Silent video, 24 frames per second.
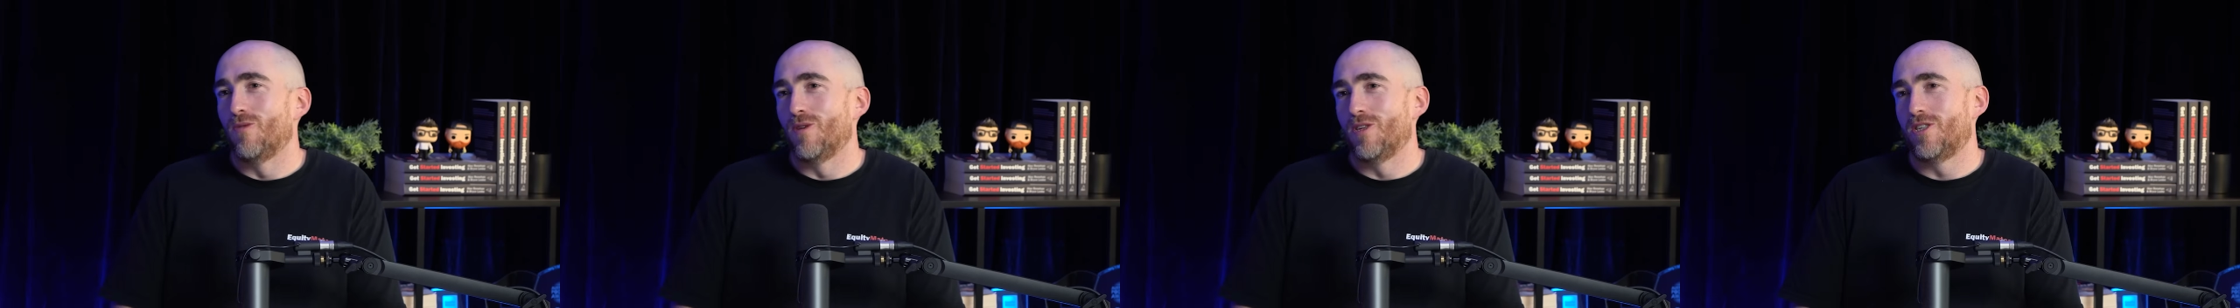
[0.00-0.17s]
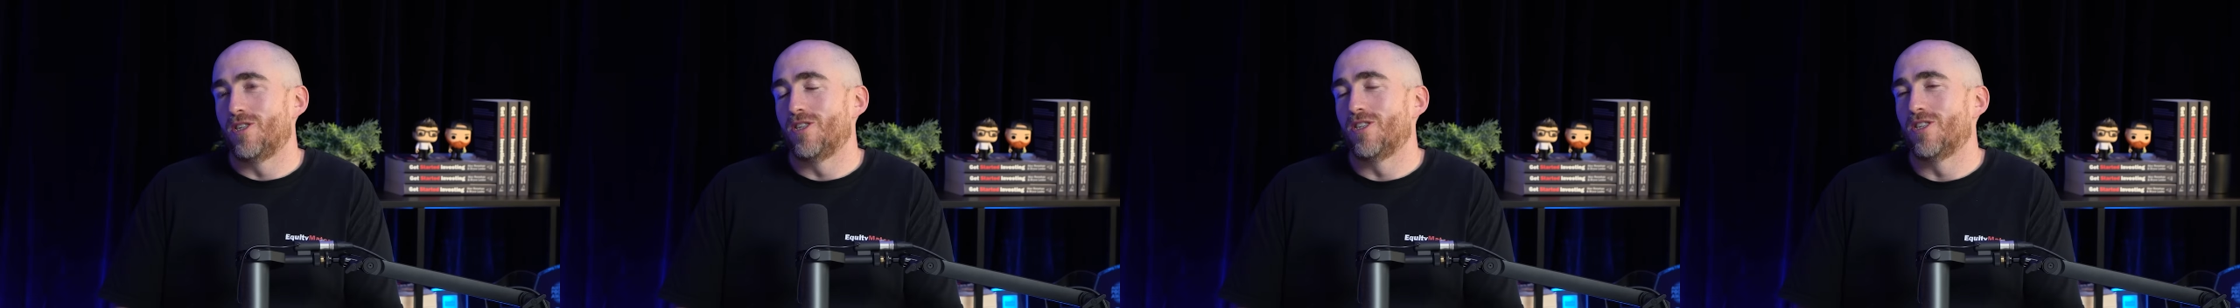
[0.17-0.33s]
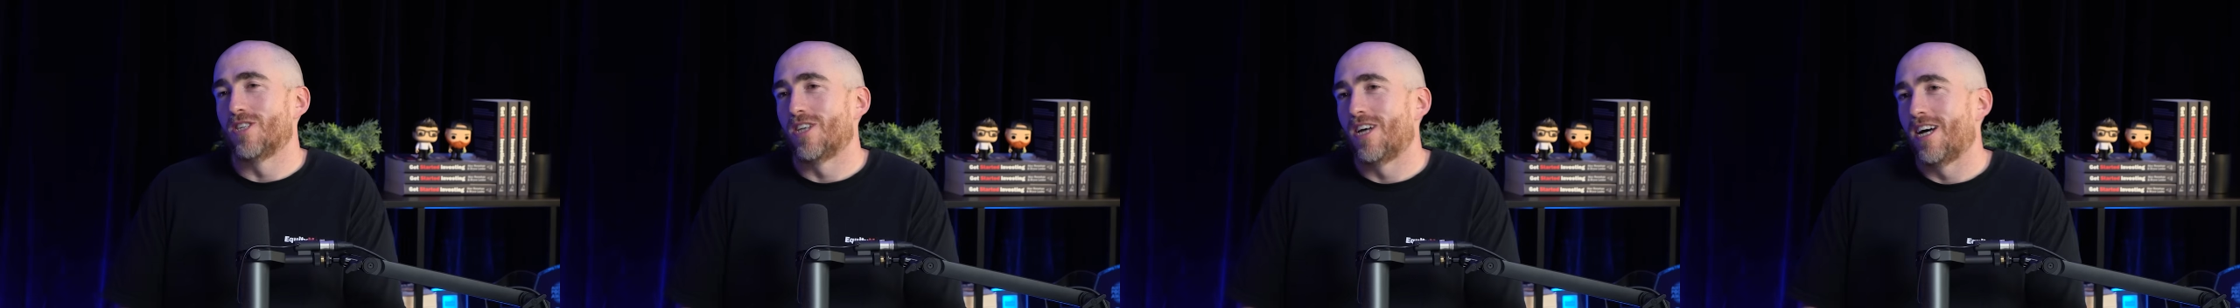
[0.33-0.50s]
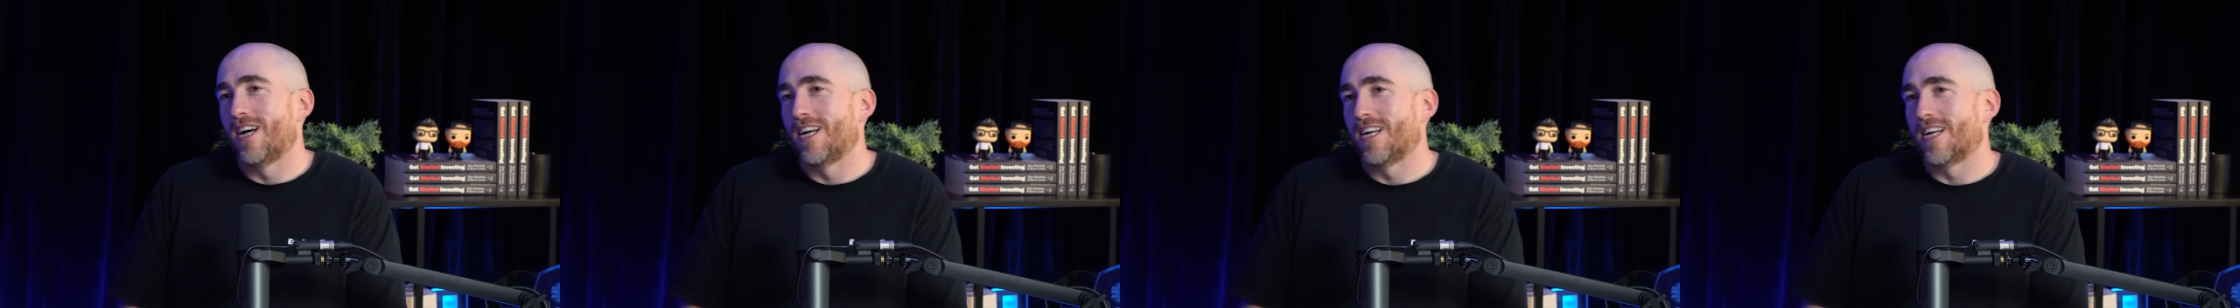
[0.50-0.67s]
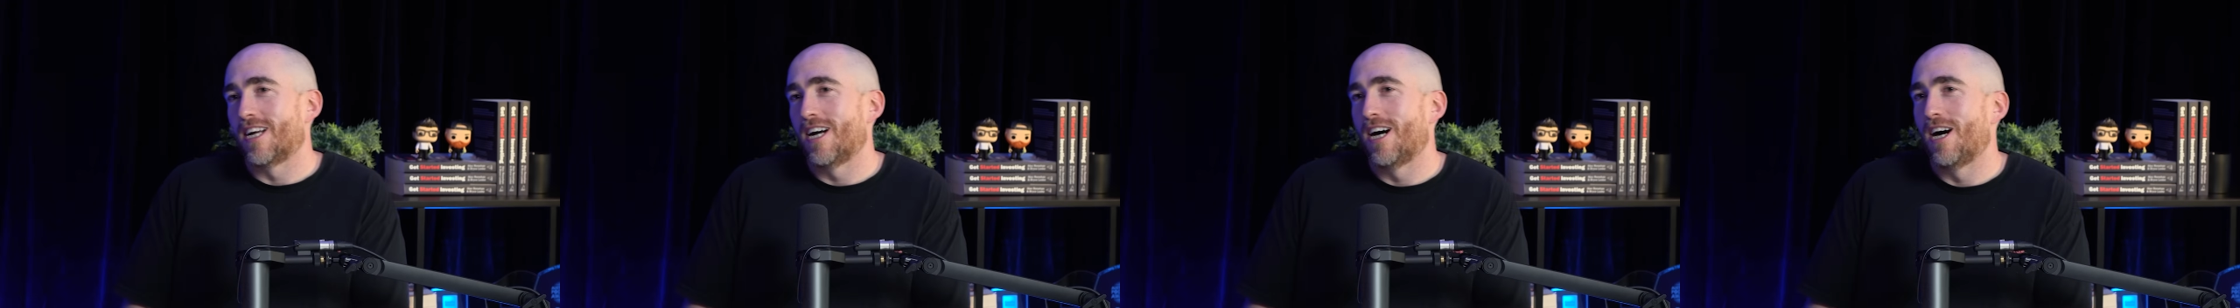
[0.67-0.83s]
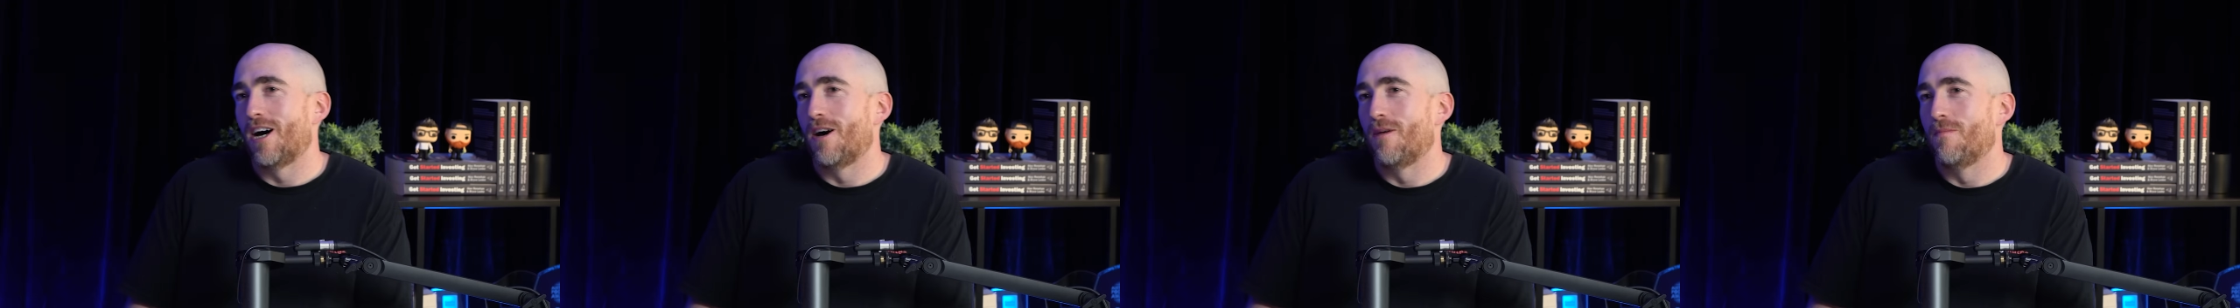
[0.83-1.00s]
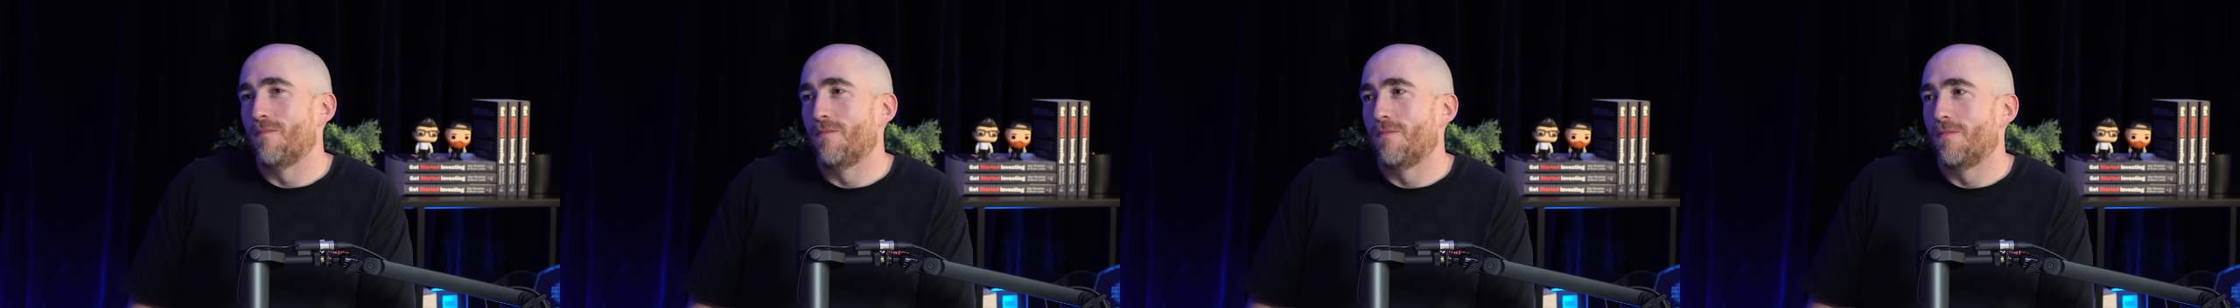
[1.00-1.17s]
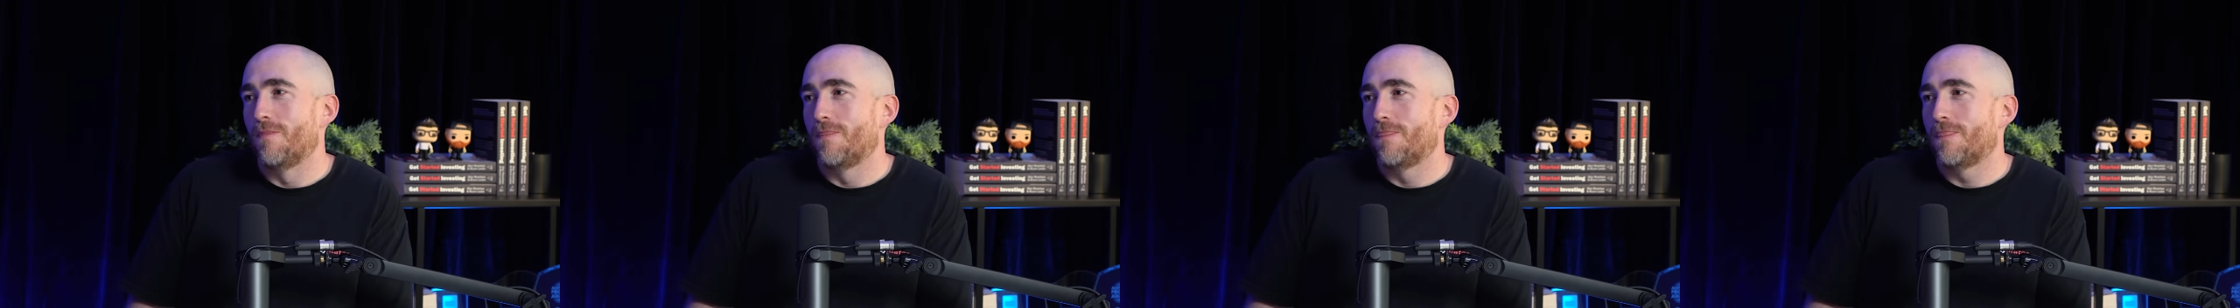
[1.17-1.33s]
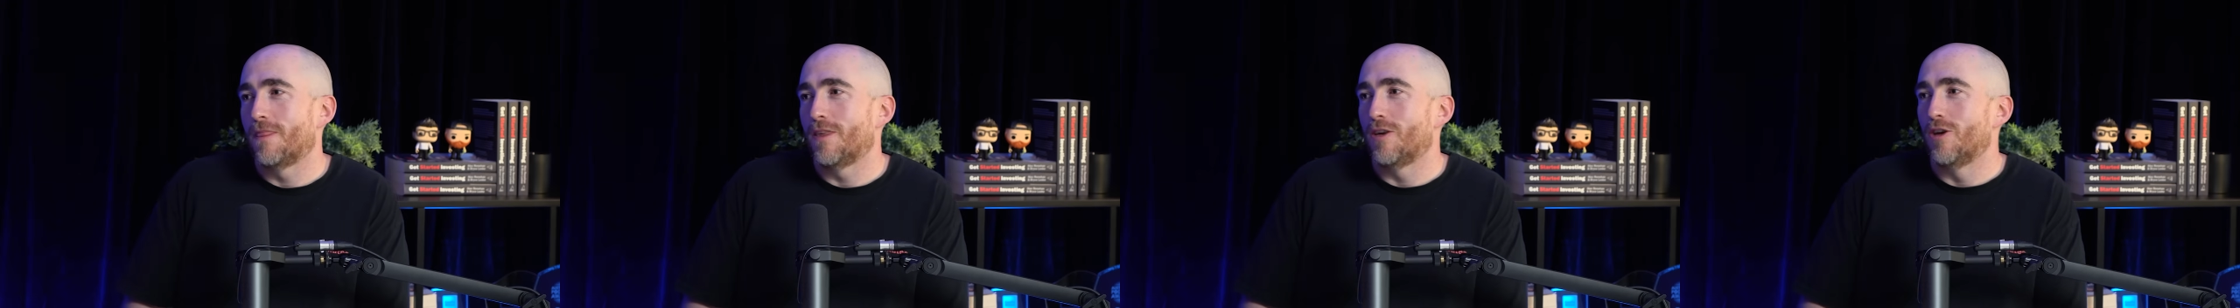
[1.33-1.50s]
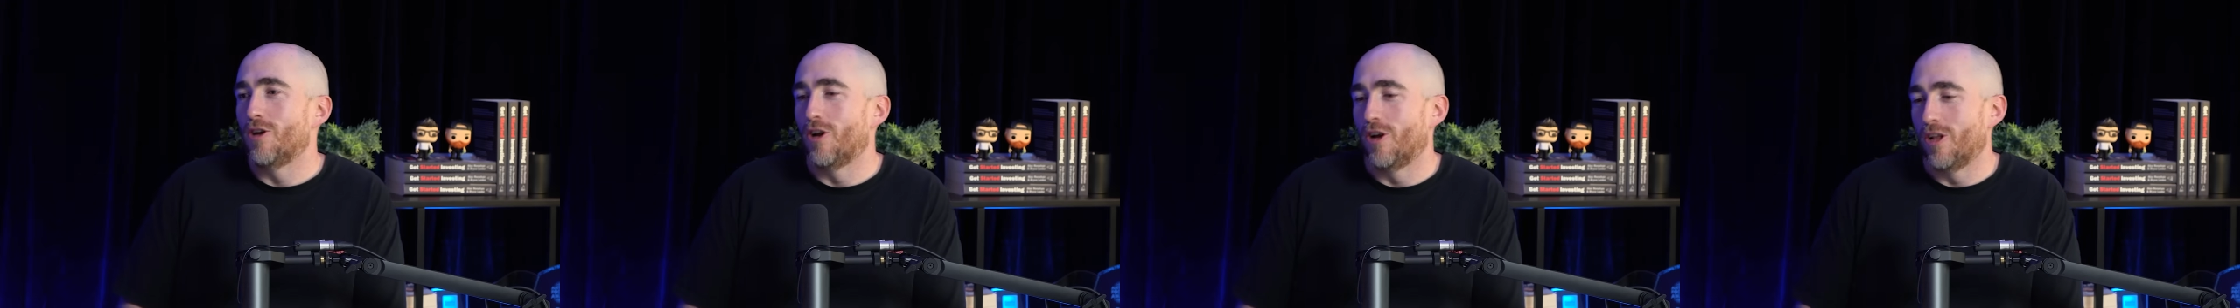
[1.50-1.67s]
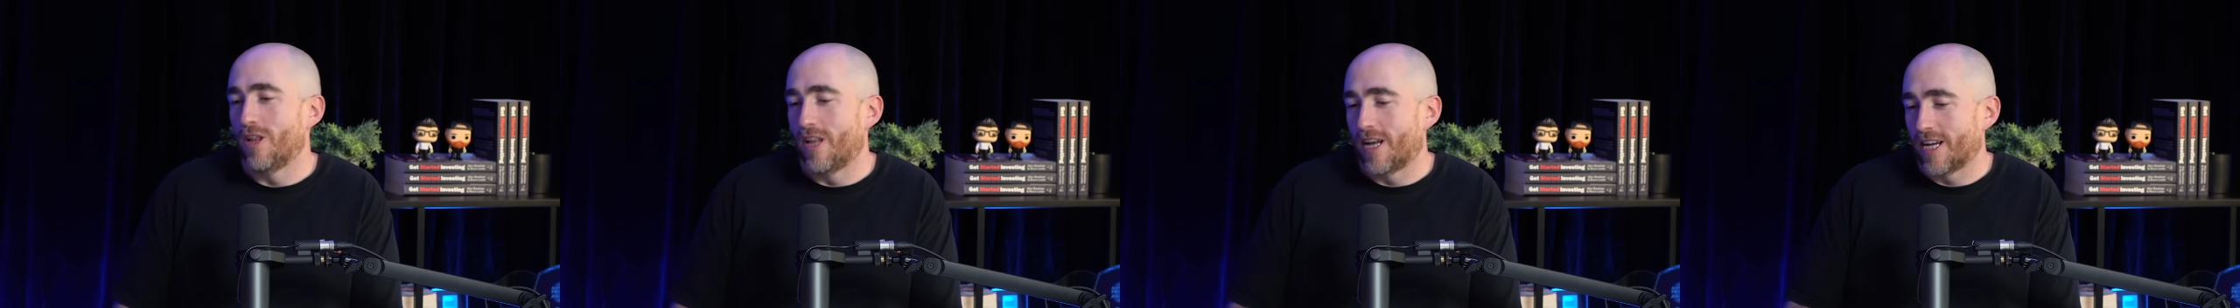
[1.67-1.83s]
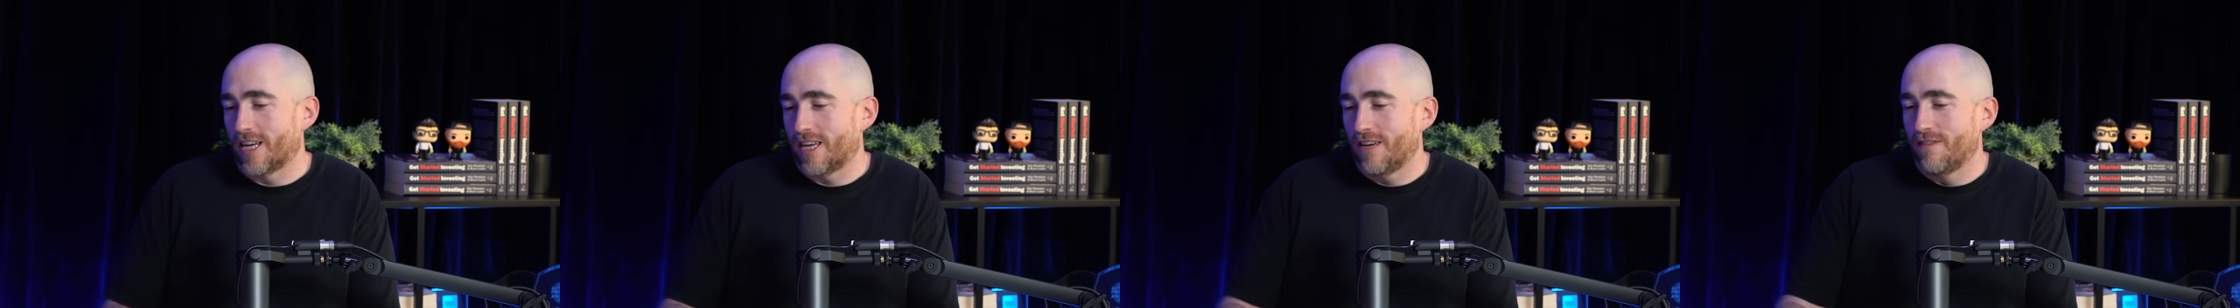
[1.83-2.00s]
which is like,
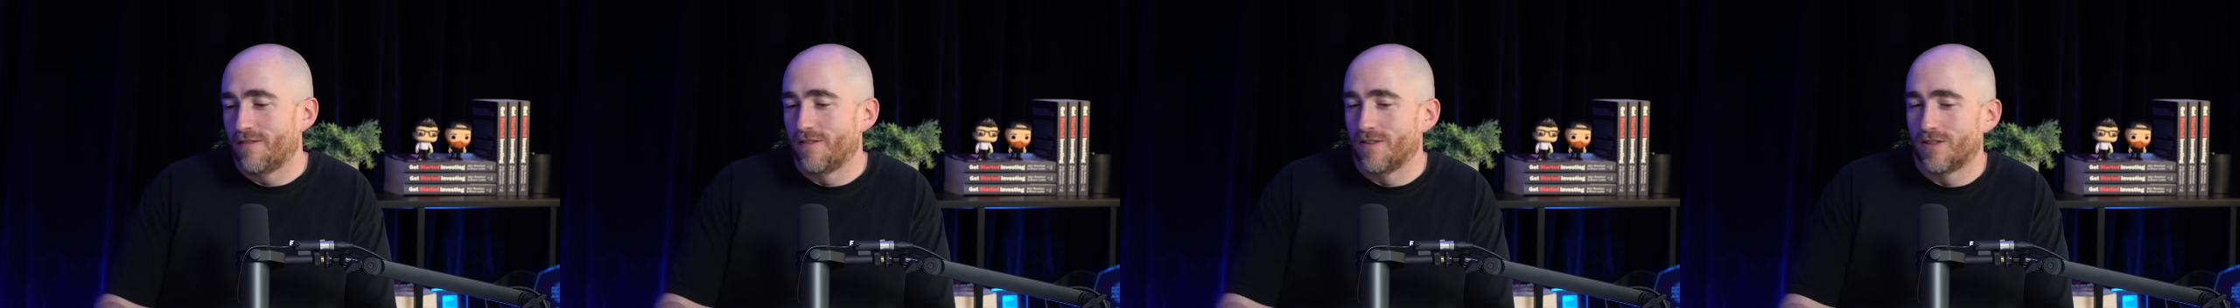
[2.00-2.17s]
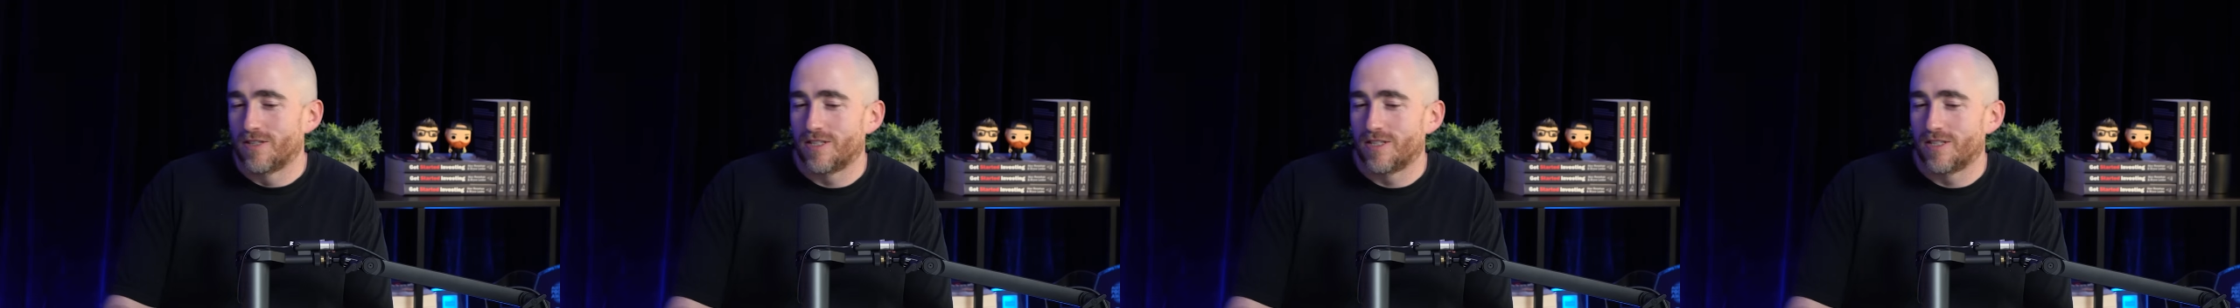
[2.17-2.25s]
like if